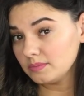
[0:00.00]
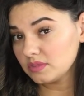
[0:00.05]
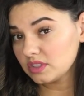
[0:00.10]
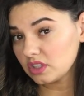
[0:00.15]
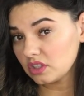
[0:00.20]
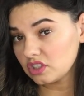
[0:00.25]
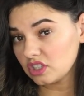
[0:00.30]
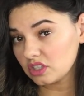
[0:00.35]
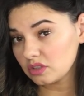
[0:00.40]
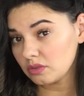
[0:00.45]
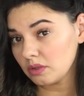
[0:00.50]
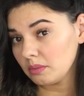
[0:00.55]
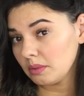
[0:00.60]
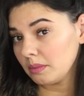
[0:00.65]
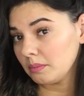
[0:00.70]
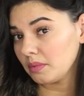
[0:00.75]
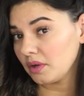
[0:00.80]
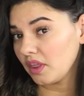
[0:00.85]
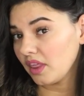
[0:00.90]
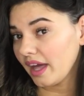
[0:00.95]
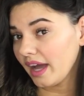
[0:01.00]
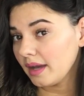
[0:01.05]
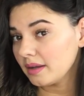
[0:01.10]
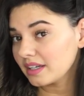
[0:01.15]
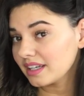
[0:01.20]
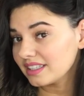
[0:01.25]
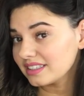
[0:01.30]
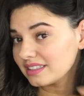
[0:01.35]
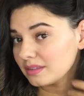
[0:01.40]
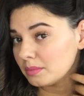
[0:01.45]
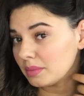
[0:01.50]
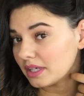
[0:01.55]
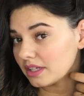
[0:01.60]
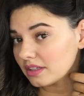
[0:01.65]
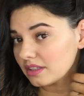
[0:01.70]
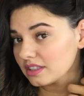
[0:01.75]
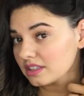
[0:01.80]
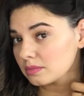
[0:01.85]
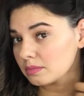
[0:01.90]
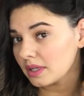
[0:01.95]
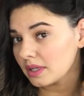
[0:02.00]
so just remember that because the barrel is